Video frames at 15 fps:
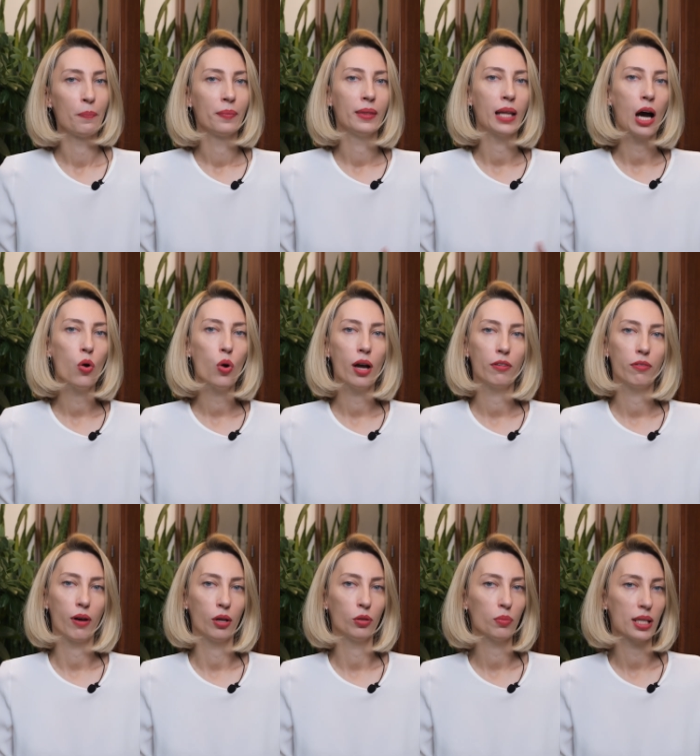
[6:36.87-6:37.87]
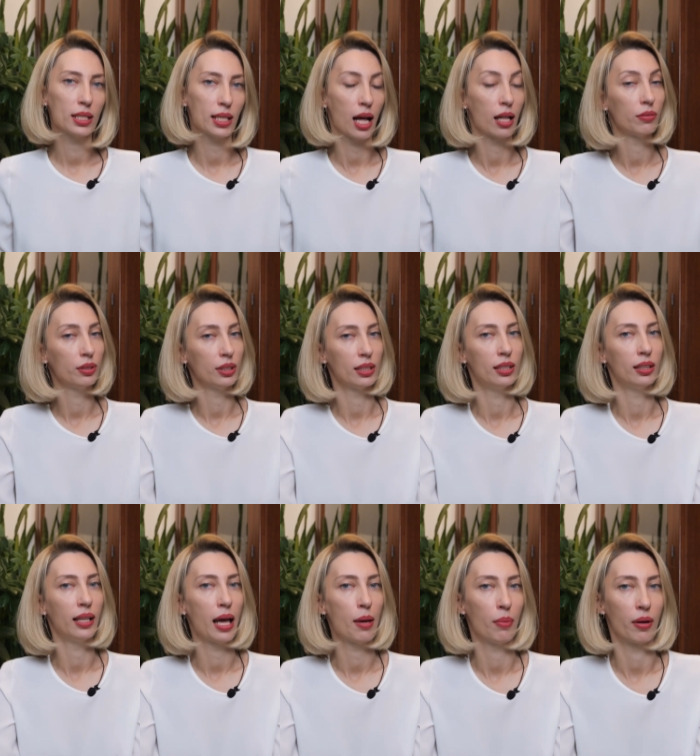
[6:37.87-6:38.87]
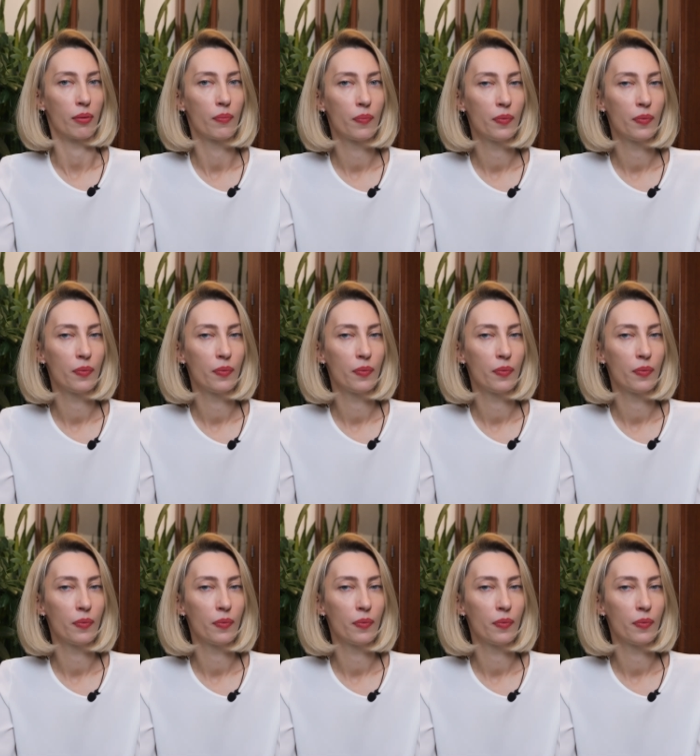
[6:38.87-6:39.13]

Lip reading: Now I found myself in a dilemma.